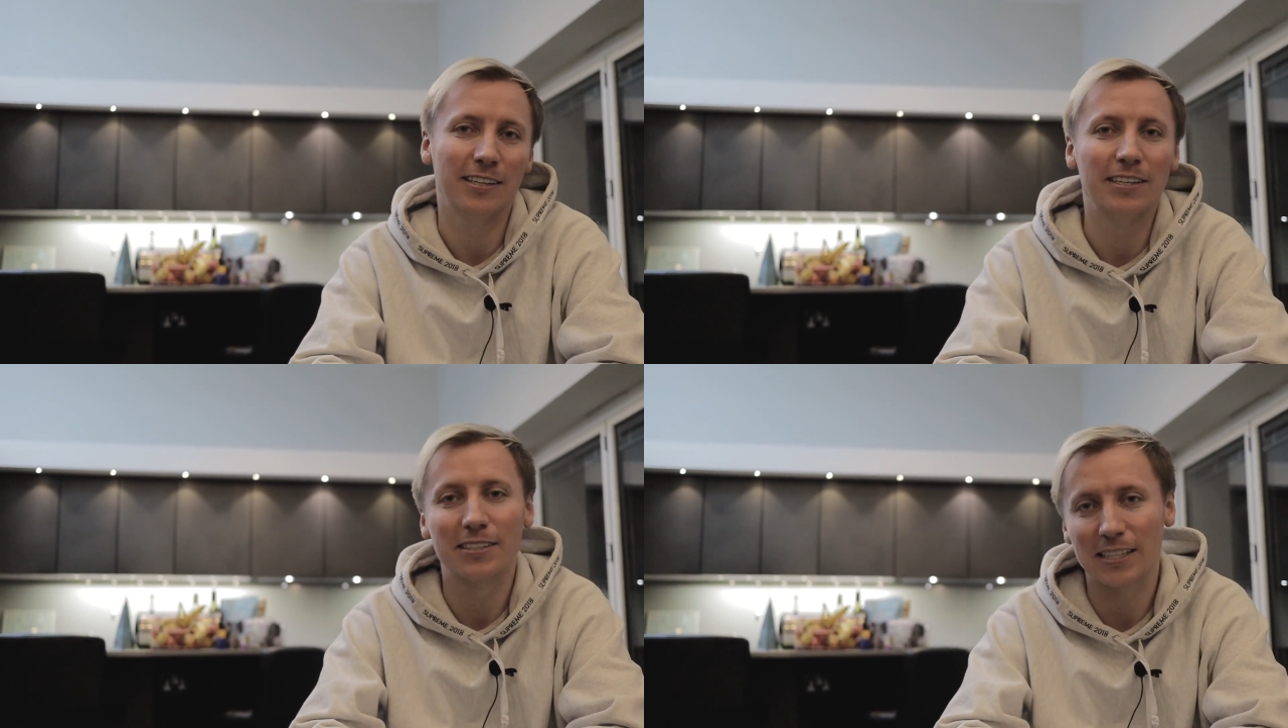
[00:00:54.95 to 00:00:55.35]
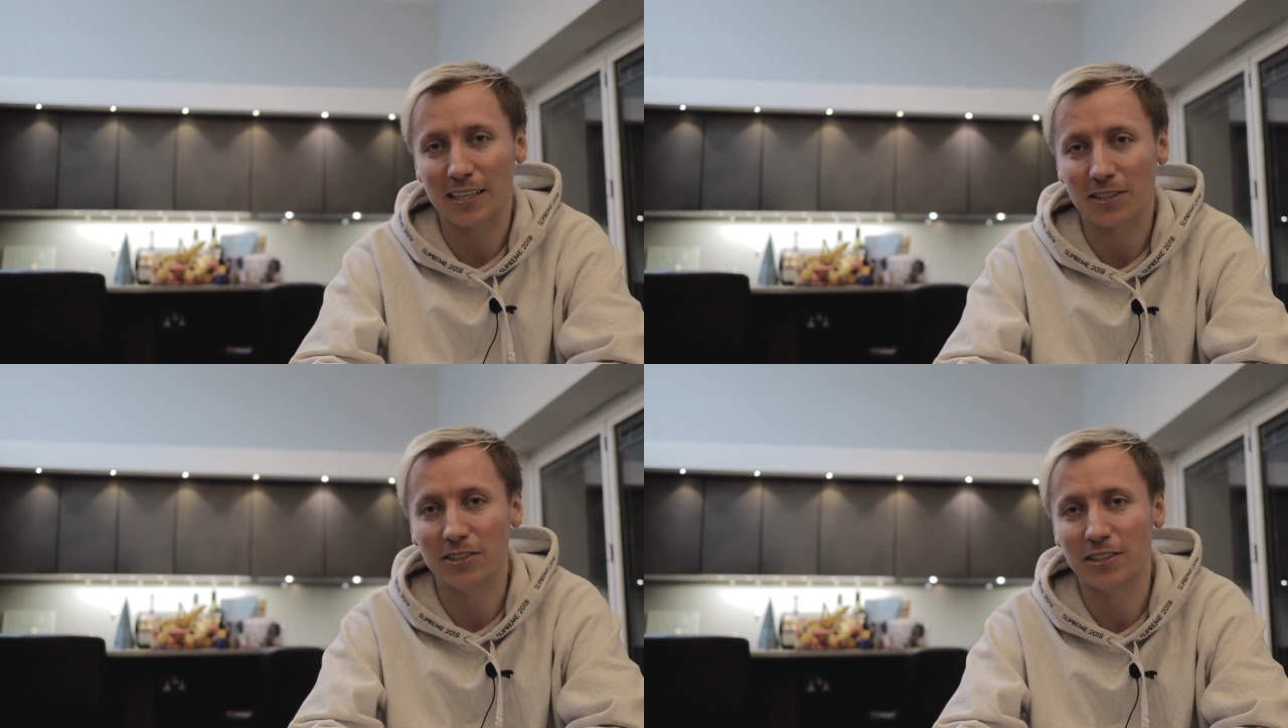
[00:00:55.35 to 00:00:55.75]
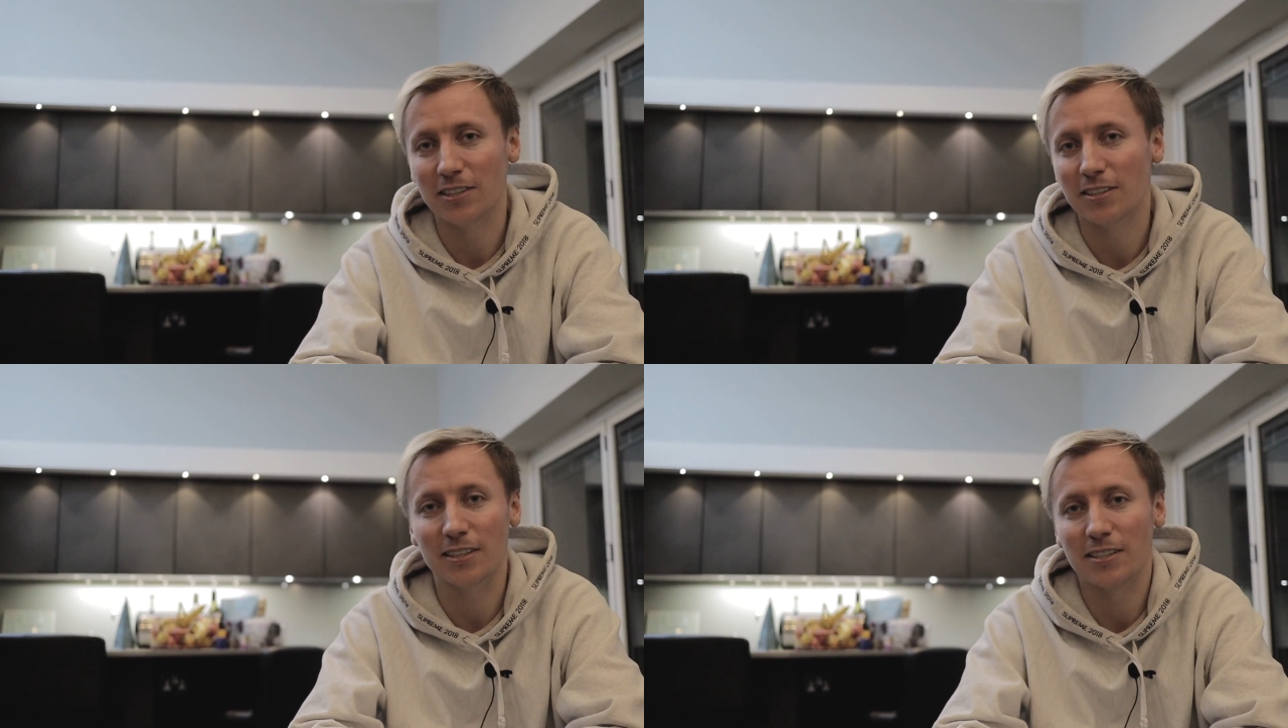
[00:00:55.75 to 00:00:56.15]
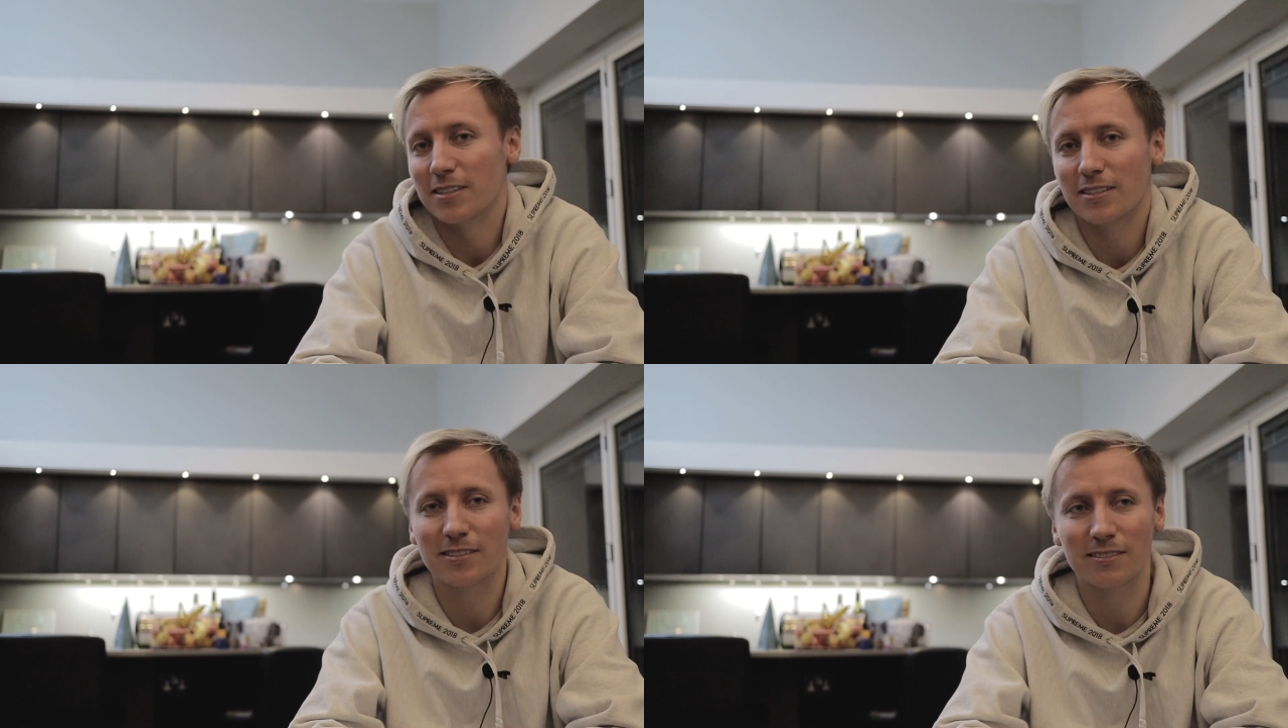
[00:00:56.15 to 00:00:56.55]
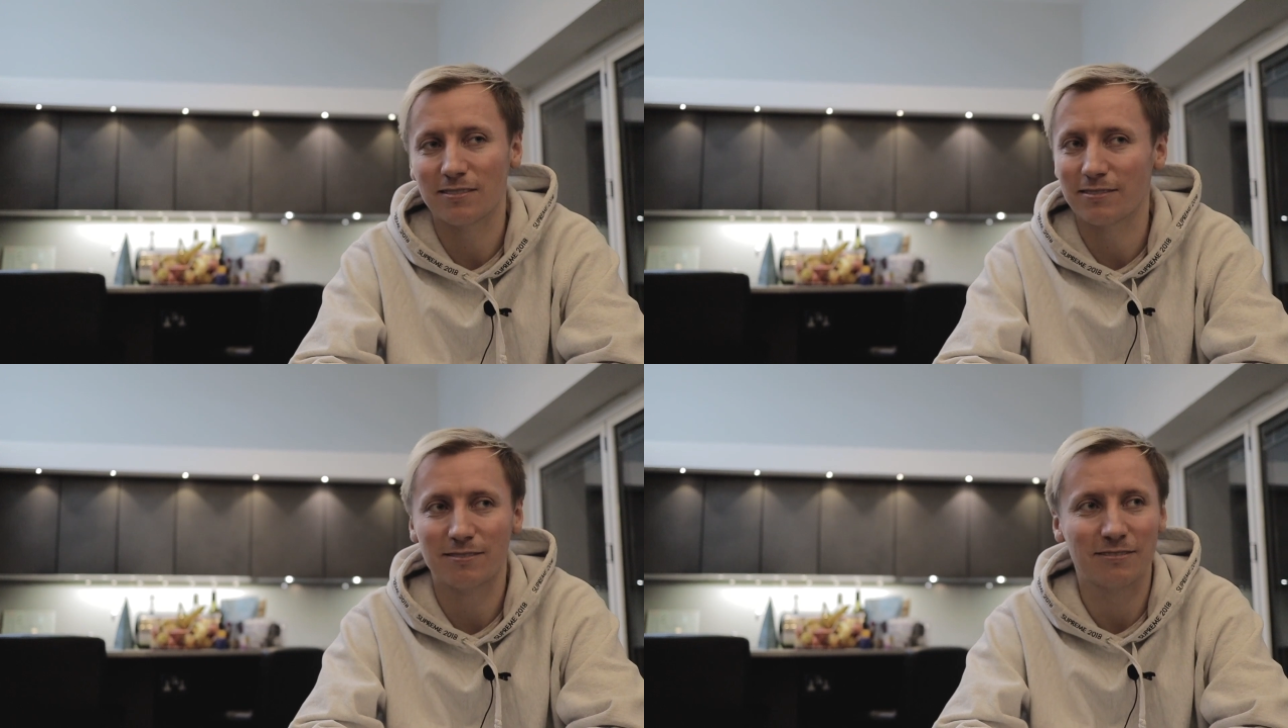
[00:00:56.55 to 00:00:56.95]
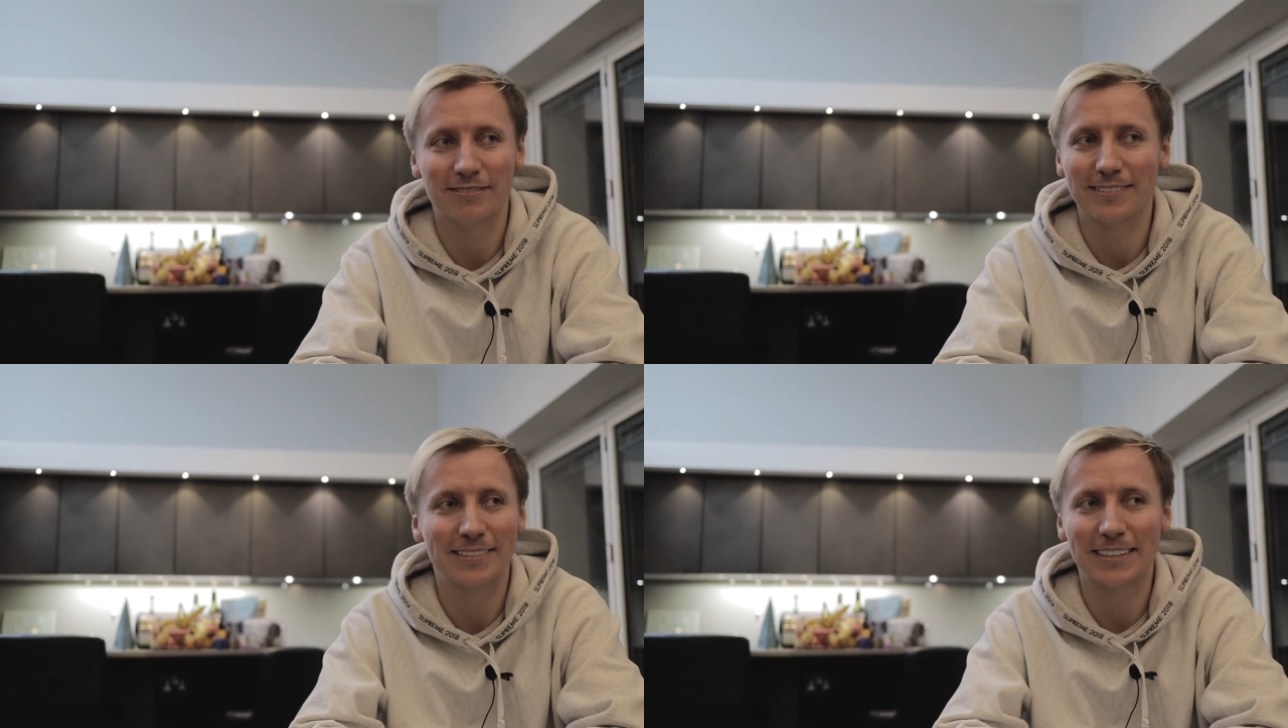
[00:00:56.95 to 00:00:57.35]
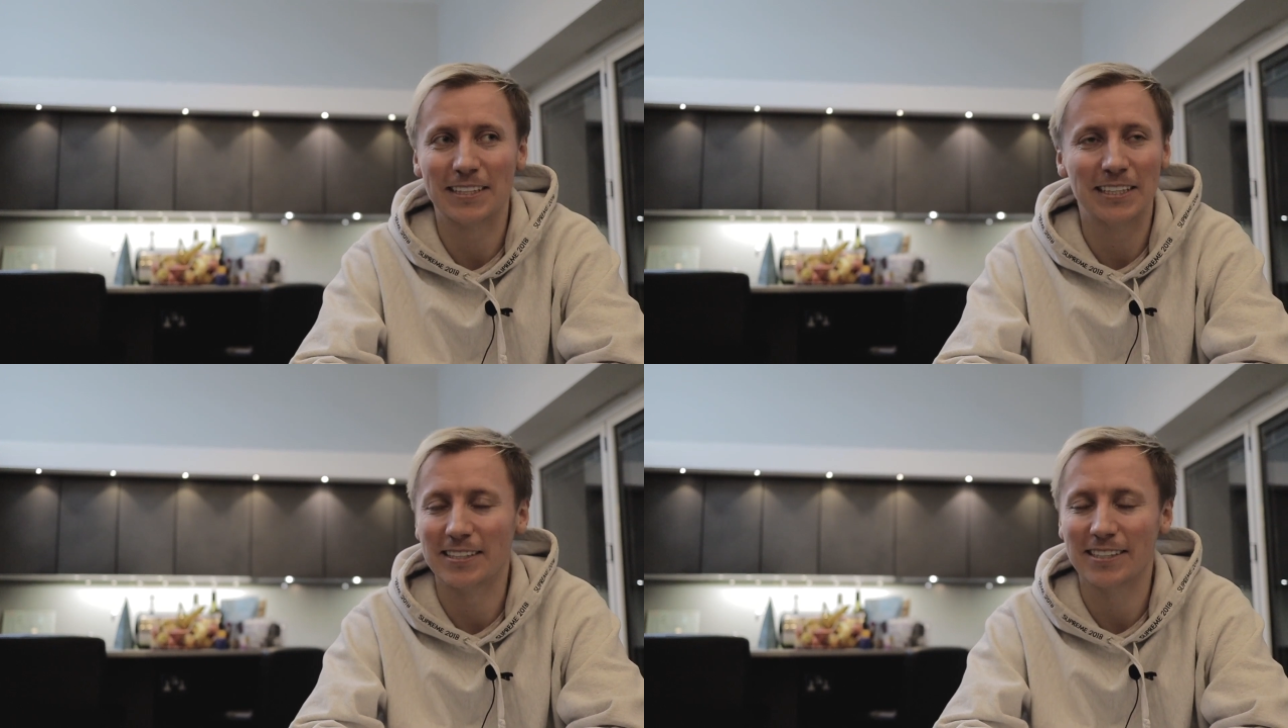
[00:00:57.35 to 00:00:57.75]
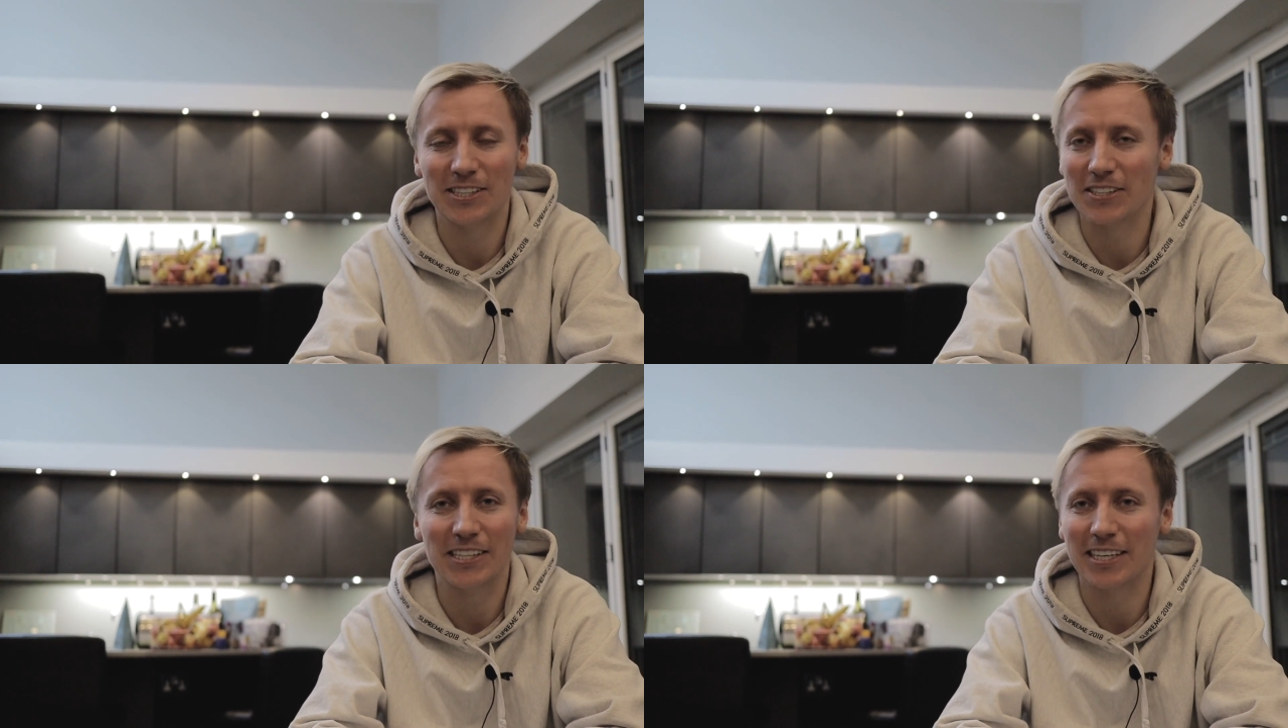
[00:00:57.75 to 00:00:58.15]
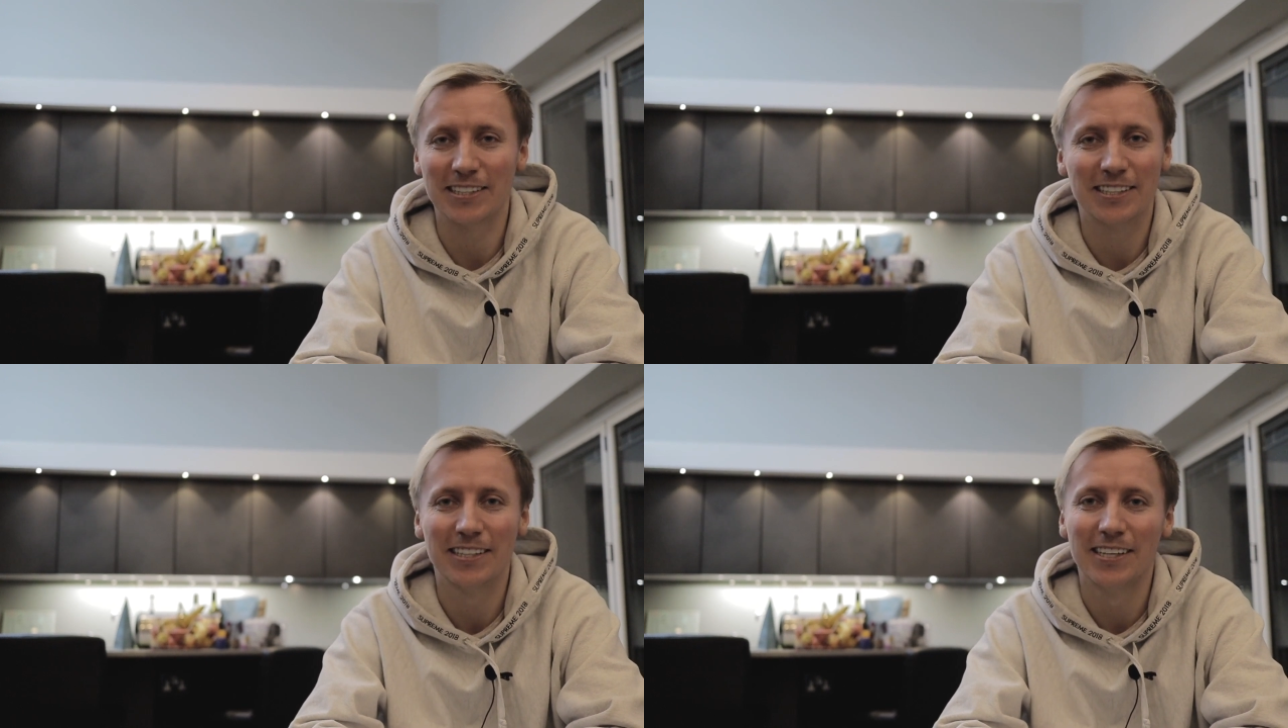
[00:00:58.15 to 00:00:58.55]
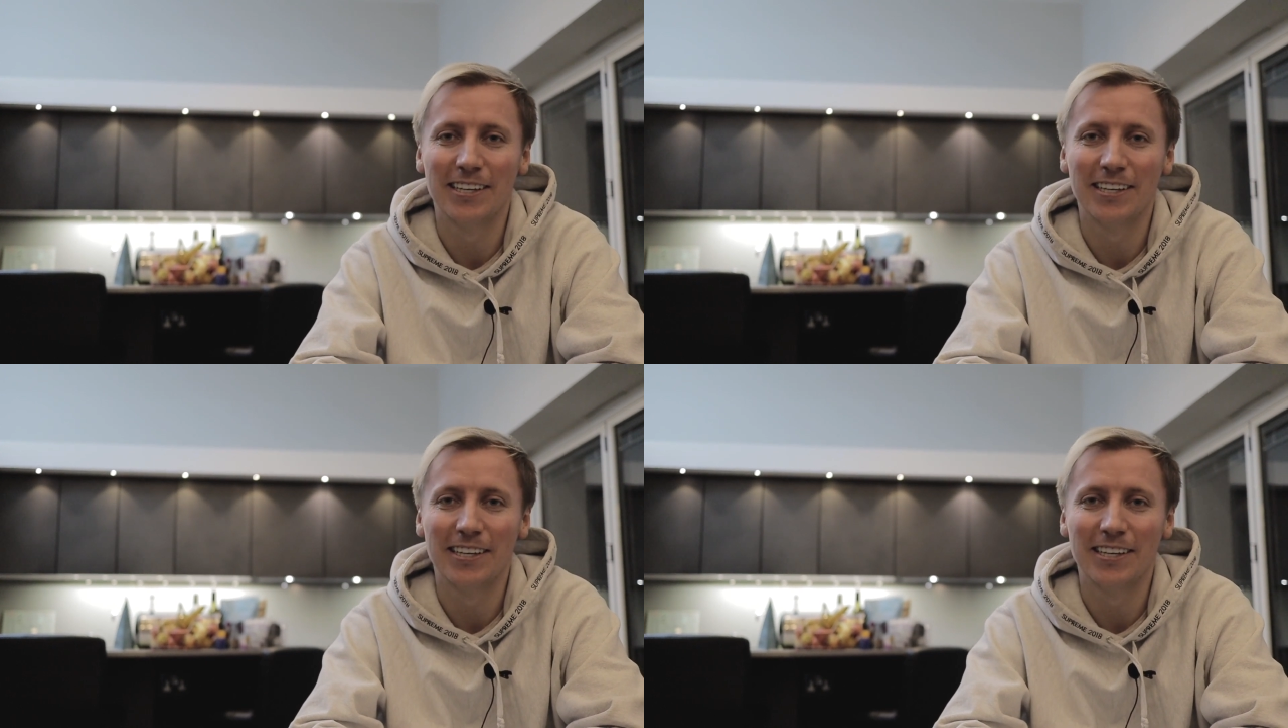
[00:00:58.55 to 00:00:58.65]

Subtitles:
is that good, because it's just not.